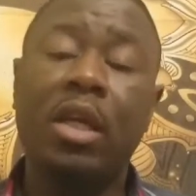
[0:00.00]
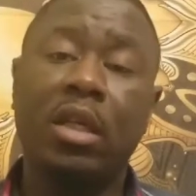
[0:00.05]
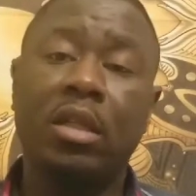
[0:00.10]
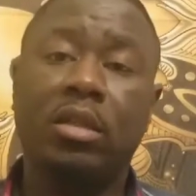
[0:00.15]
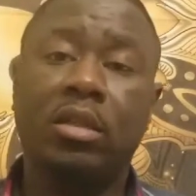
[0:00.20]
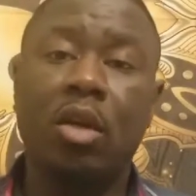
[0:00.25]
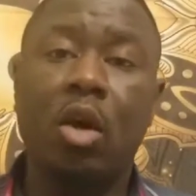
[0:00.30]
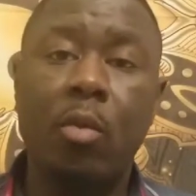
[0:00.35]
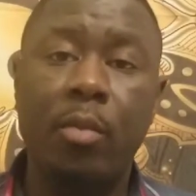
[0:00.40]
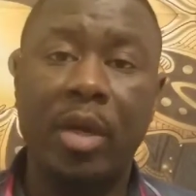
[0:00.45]

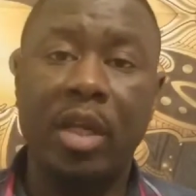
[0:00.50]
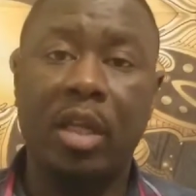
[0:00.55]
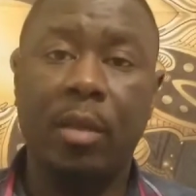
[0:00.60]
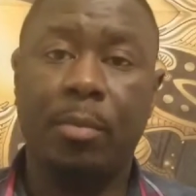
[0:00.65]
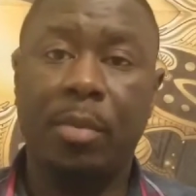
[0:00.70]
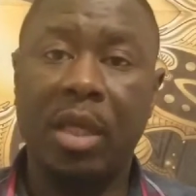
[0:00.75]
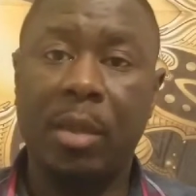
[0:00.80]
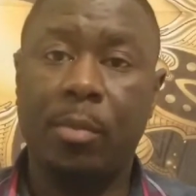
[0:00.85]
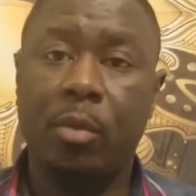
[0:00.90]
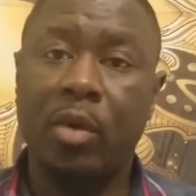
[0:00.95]
It's so many
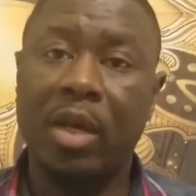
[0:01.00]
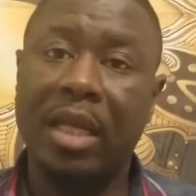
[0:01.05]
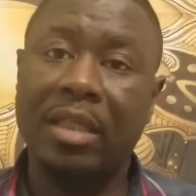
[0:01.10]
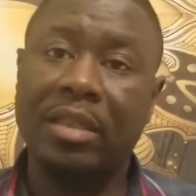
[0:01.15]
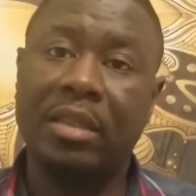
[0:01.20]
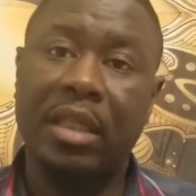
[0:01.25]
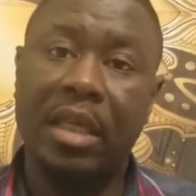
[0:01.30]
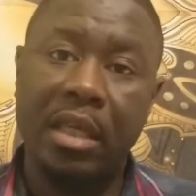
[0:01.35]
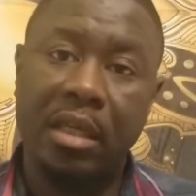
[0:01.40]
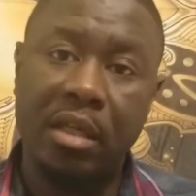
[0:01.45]
people
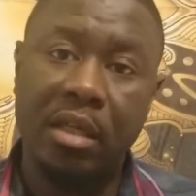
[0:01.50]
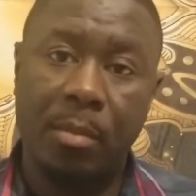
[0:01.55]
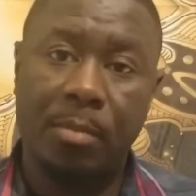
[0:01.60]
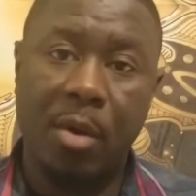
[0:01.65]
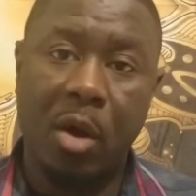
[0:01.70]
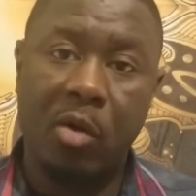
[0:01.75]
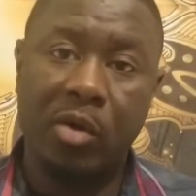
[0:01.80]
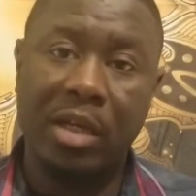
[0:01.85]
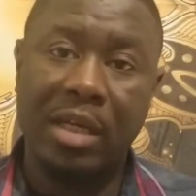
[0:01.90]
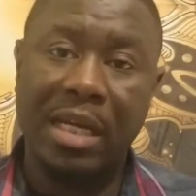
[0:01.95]
that's getting up
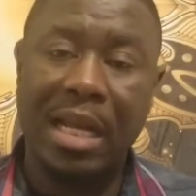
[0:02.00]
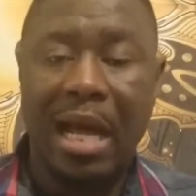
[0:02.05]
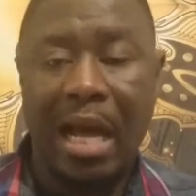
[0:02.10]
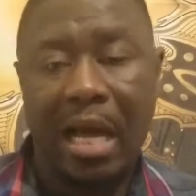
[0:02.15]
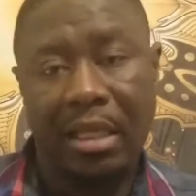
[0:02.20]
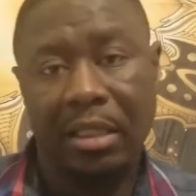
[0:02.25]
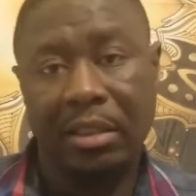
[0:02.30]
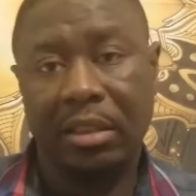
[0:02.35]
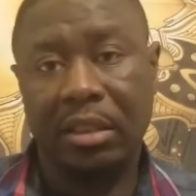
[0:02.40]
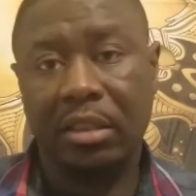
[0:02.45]
on the
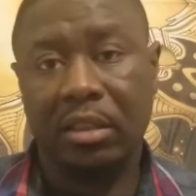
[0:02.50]
knowledge.